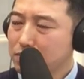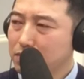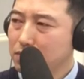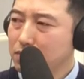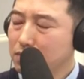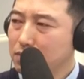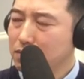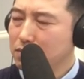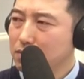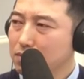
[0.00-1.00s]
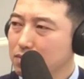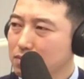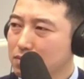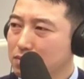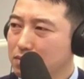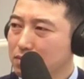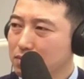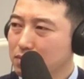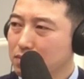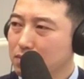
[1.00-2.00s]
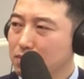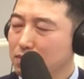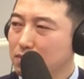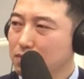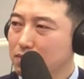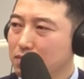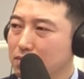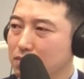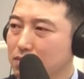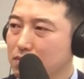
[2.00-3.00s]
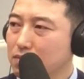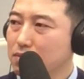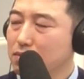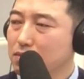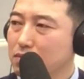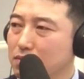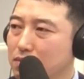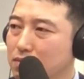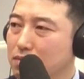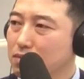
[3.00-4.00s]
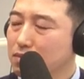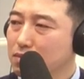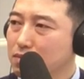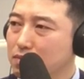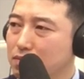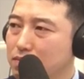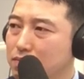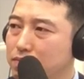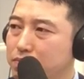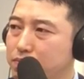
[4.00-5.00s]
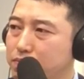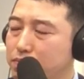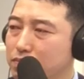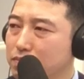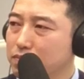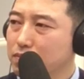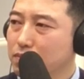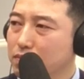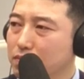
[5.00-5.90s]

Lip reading: This person isn't speaking.